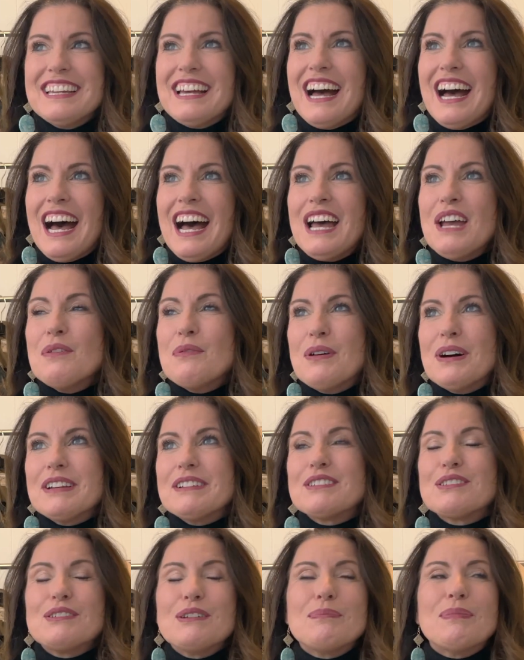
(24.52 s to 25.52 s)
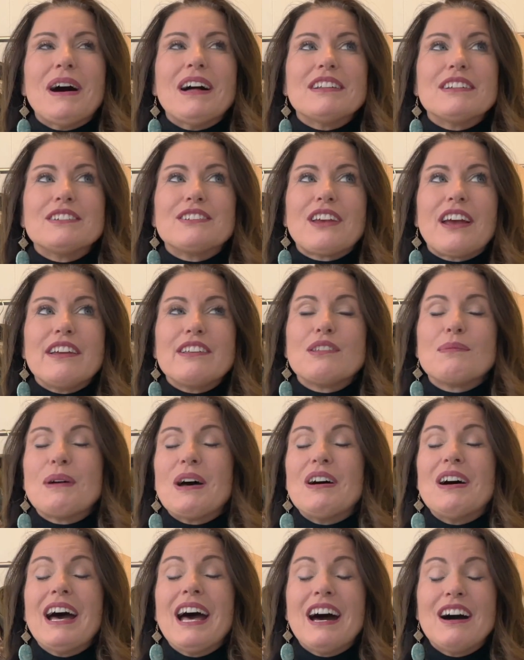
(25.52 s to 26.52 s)
I want to apologize
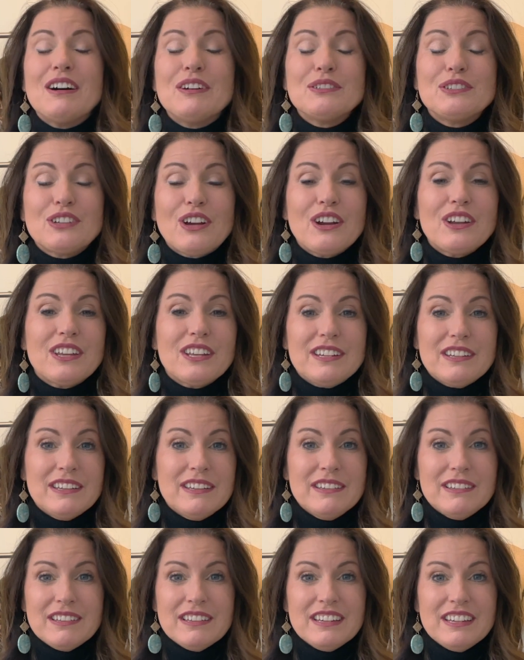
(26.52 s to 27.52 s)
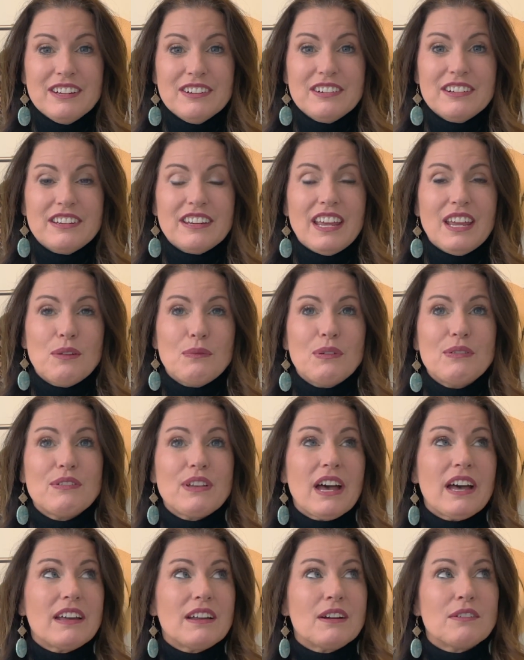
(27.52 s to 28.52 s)
about how dark it is in here today. We've
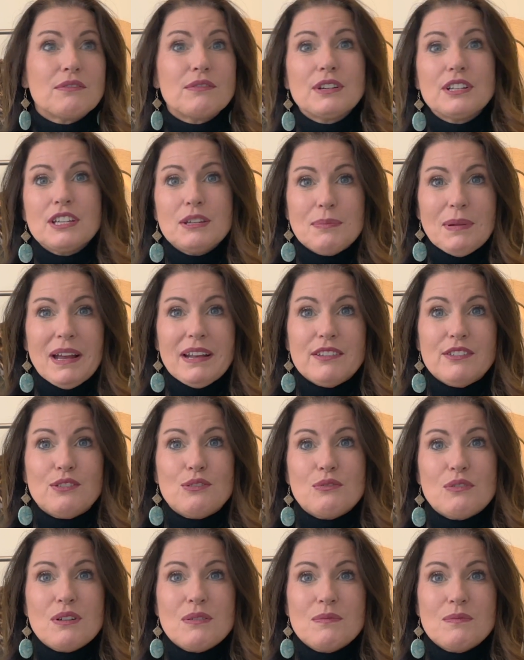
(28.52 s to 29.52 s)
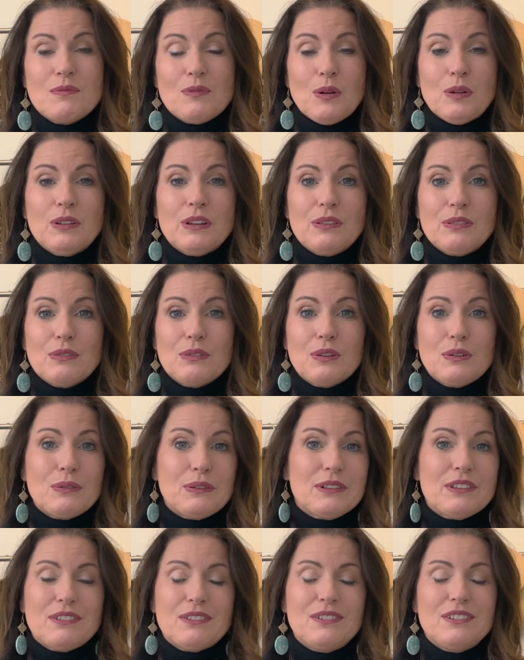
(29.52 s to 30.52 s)
got a really bad storm rolling through.
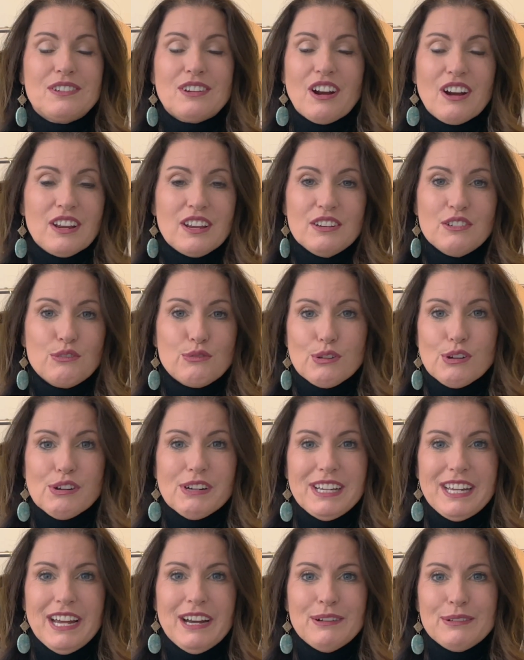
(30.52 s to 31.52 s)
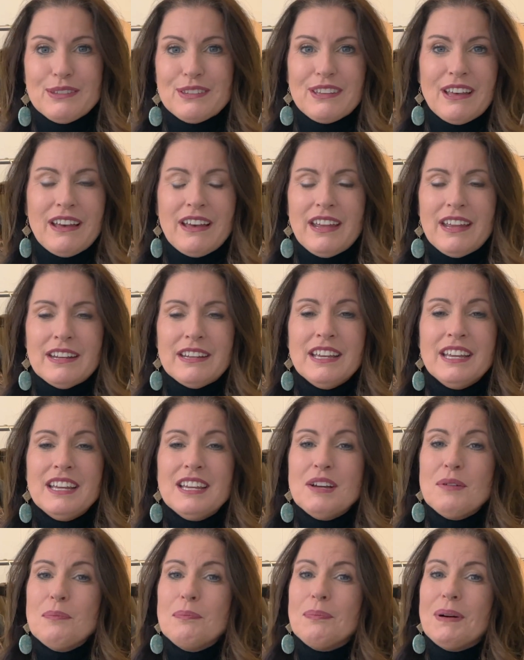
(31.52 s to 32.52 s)
It's dark and dreary outside,
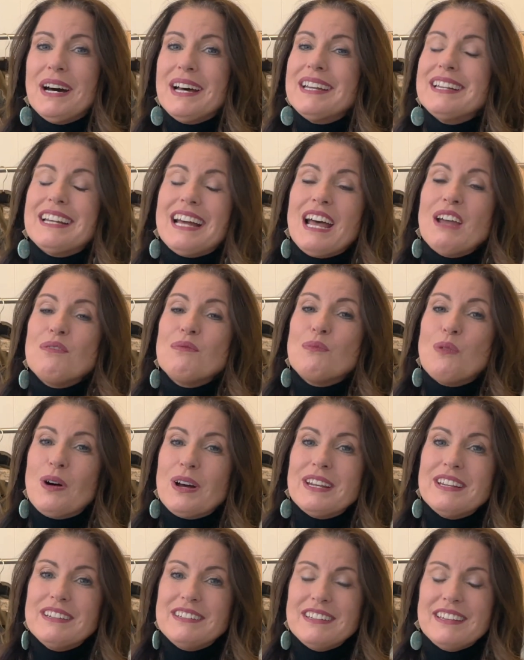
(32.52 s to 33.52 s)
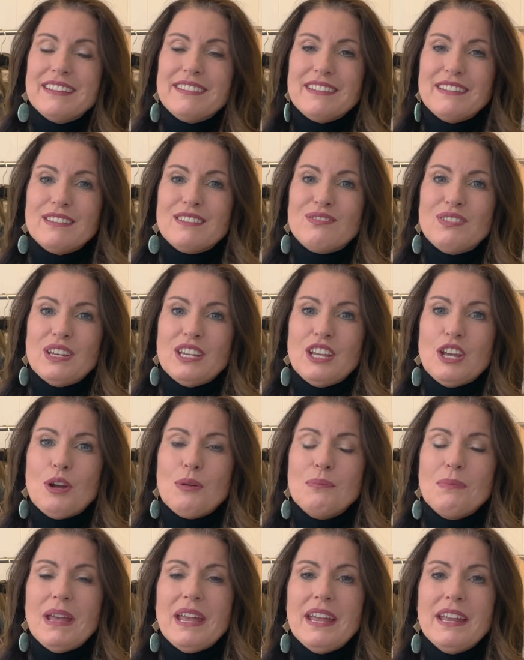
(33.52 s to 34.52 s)
but I wanted to get this video
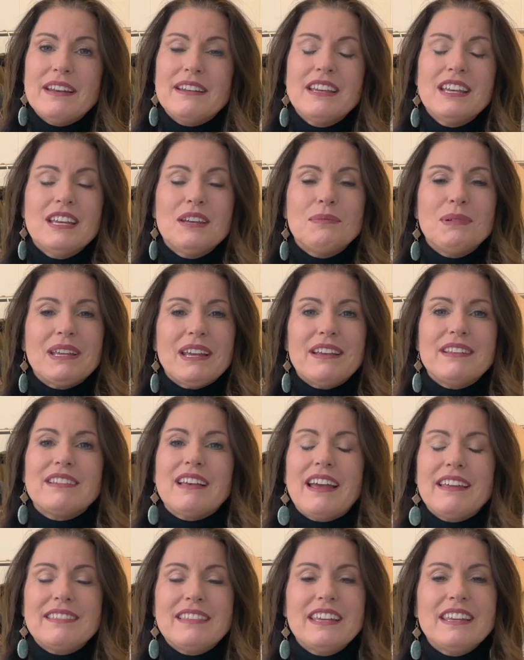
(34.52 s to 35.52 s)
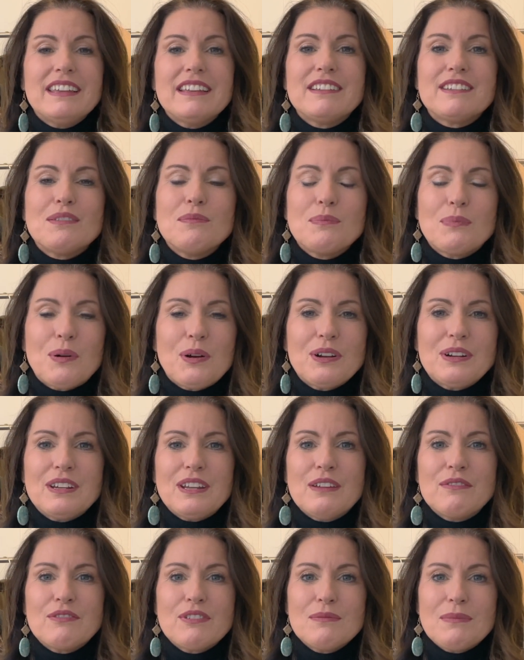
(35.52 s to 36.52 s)
made because I think it's important
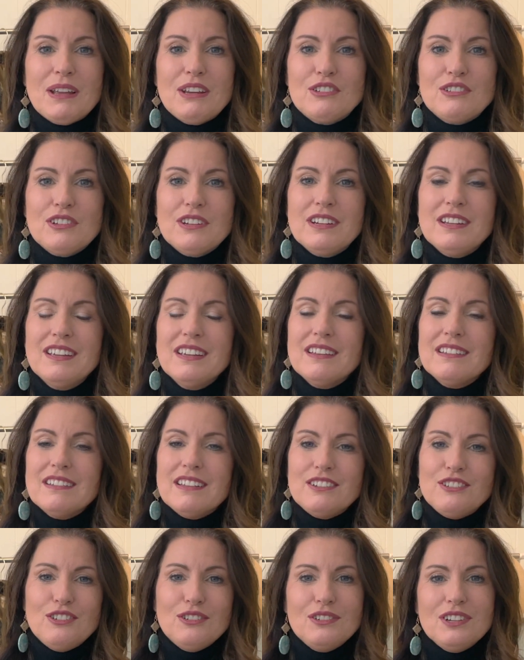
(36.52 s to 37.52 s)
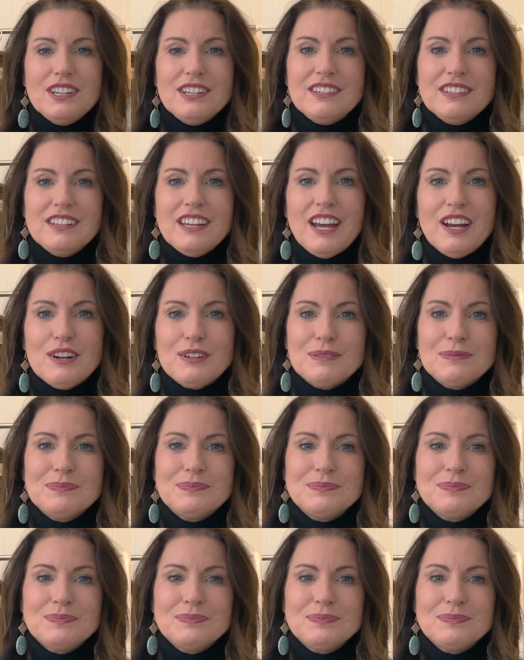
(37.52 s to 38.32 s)
information that you need to know.